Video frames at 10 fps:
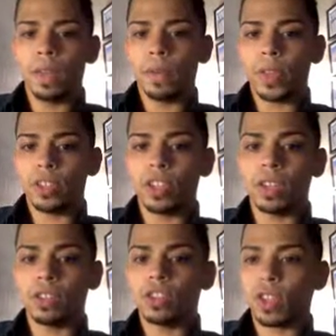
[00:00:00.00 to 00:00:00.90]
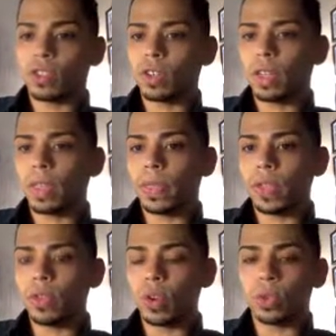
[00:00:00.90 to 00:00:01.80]
for the Chichester
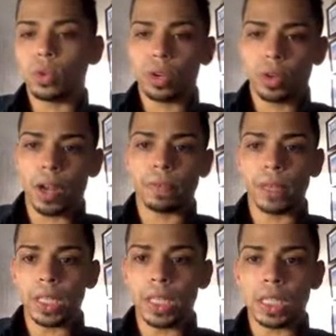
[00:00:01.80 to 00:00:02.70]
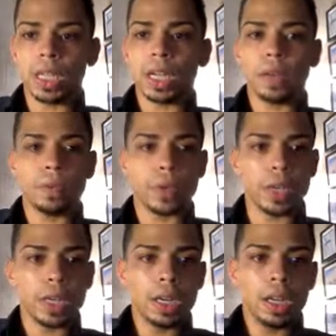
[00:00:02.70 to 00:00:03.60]
Cathedral through a crowdfunding effort.
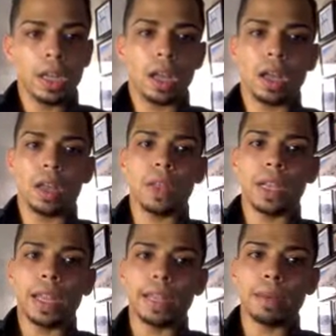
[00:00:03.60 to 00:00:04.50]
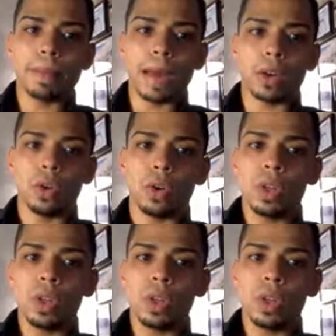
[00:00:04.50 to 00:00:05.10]
The lending model